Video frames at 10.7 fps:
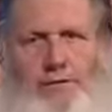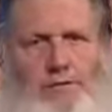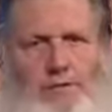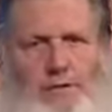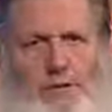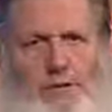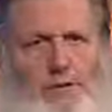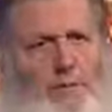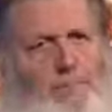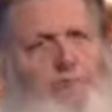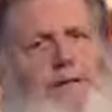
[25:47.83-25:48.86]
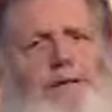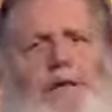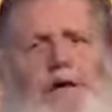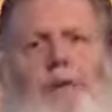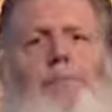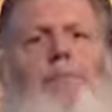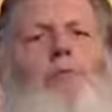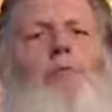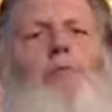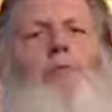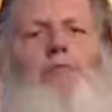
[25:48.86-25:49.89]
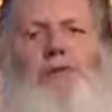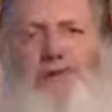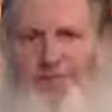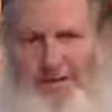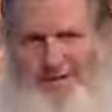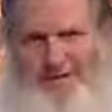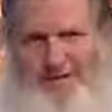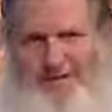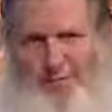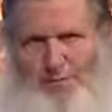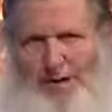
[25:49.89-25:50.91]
then please help remove the difficulties from my life.